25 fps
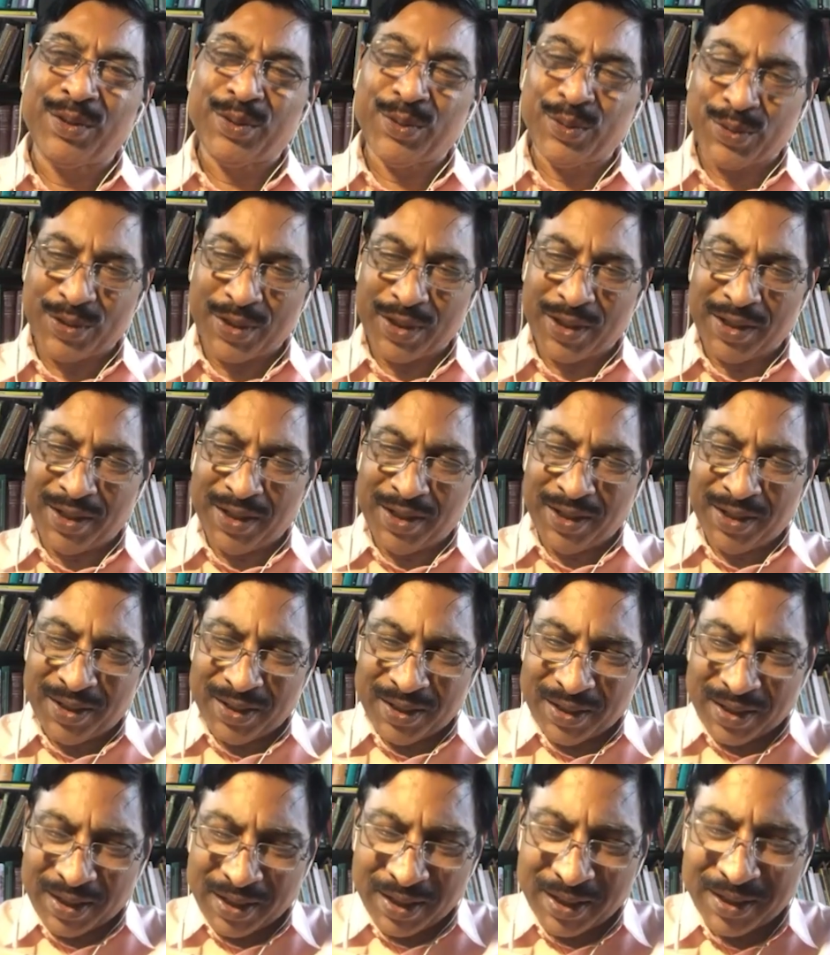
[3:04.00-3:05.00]
to
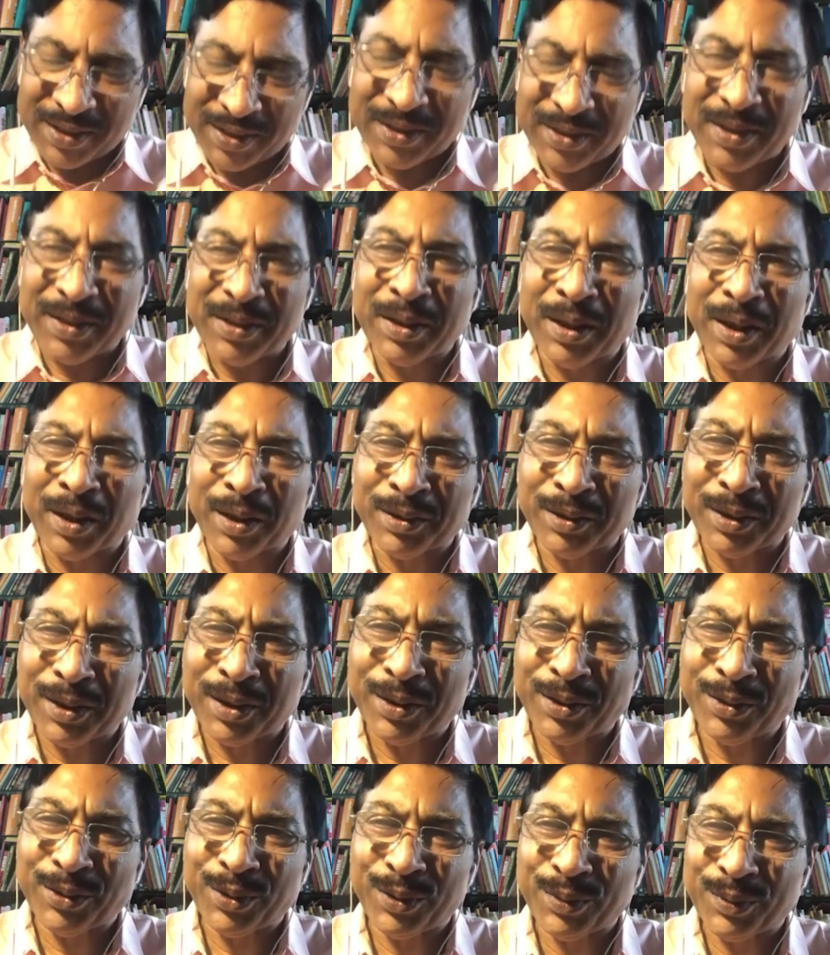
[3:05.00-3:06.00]
study at
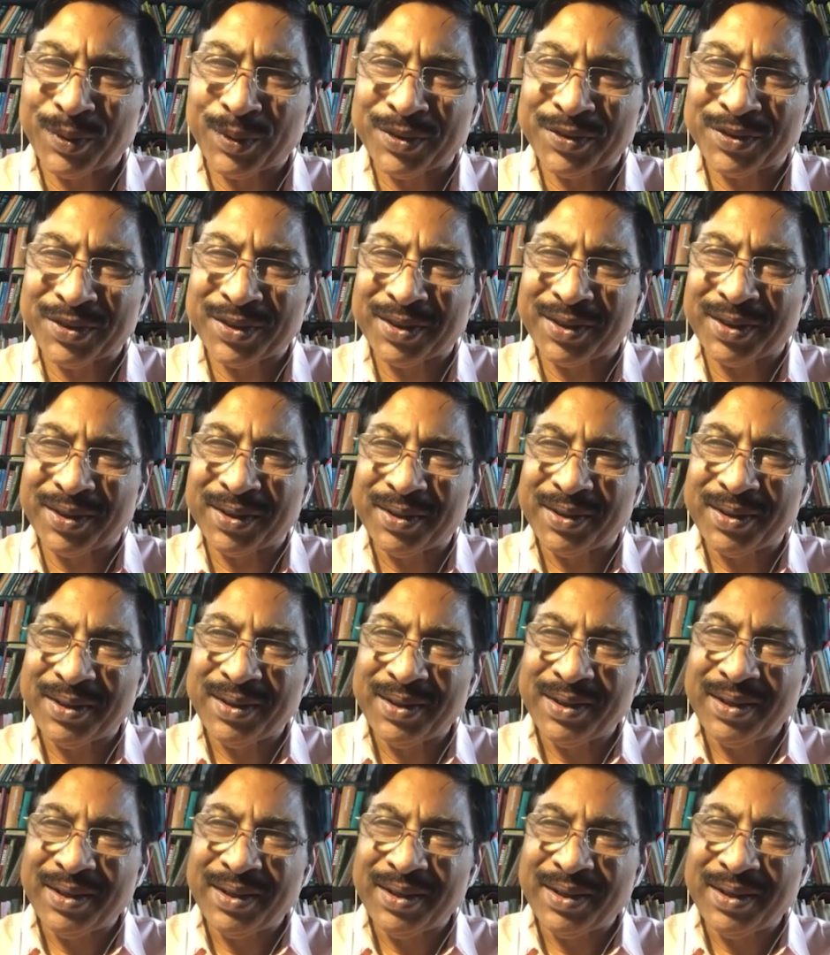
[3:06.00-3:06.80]
Nalanda University.